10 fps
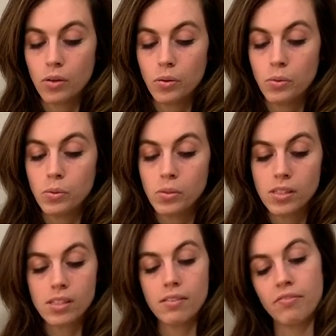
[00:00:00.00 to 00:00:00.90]

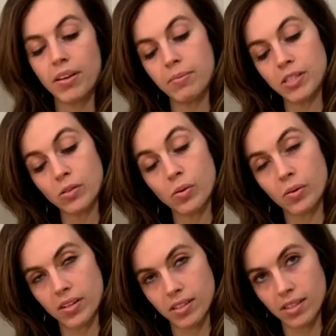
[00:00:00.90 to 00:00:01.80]
Whose famous
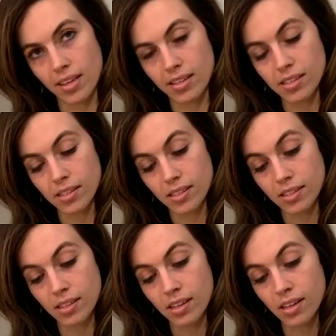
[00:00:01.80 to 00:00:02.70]
quote is this?
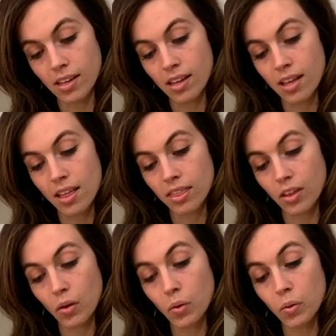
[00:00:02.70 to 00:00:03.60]

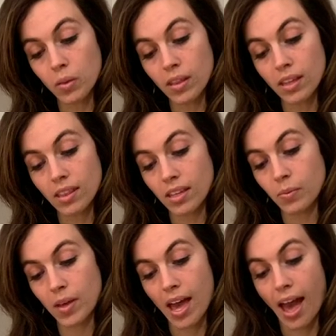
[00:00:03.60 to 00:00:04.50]
The only
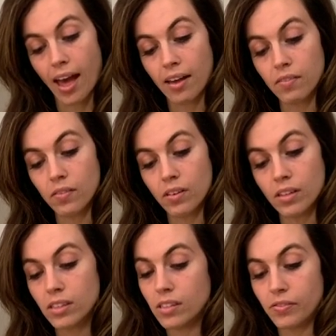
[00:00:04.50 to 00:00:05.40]
thing we have
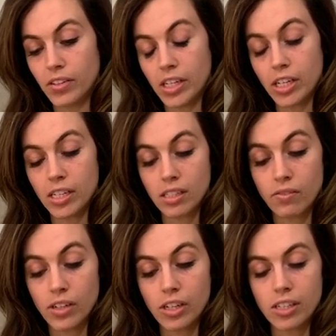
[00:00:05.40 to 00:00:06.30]
to fear is
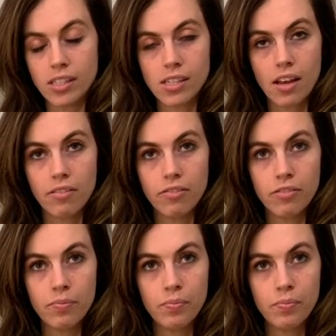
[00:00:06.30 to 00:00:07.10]
fear itself.